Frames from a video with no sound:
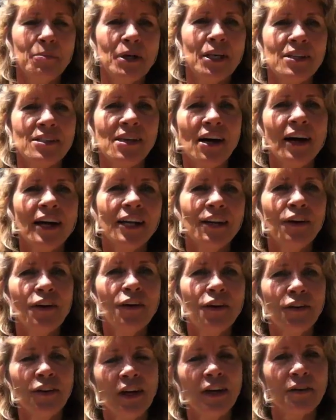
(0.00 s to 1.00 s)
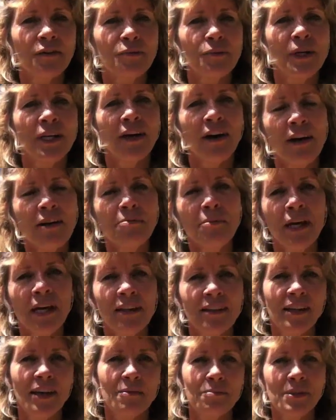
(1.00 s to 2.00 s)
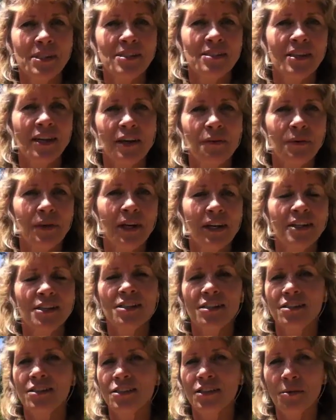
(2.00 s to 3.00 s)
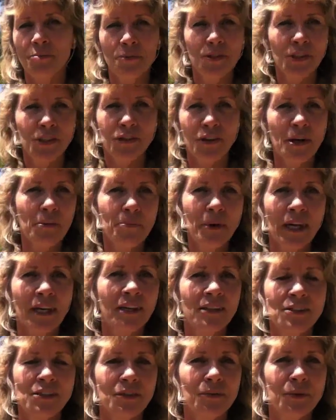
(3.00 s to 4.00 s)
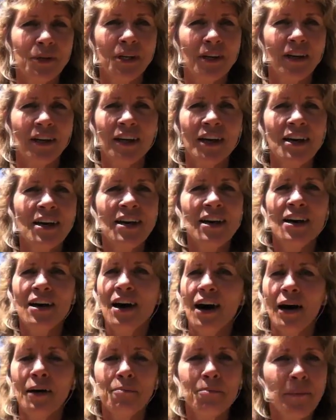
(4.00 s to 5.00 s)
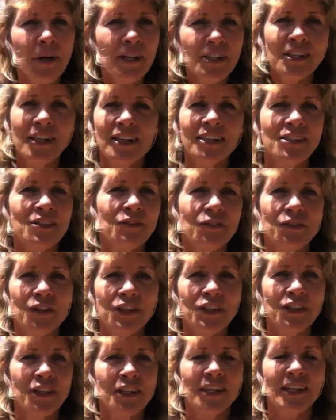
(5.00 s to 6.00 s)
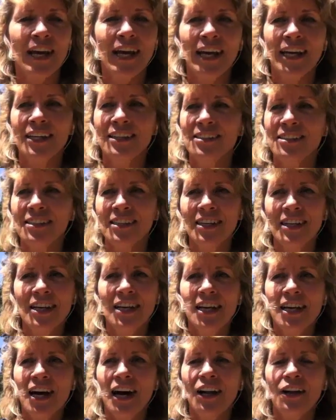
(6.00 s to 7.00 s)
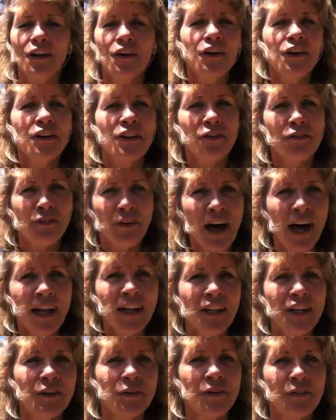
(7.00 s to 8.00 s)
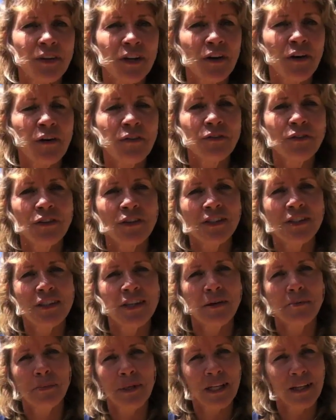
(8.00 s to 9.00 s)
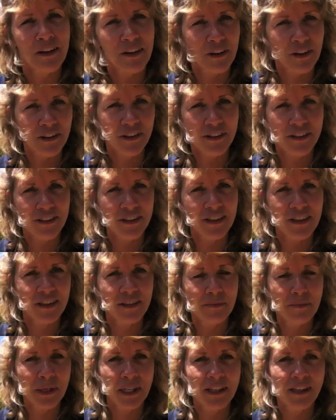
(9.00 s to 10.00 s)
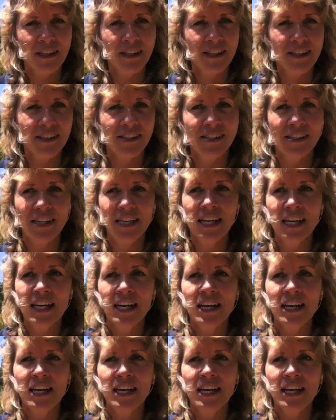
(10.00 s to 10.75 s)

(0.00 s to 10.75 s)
Because I know that when I make that mistake, when I just jump straight back into work, I'm much less efficient, and a lot of the value of the conference can be lost because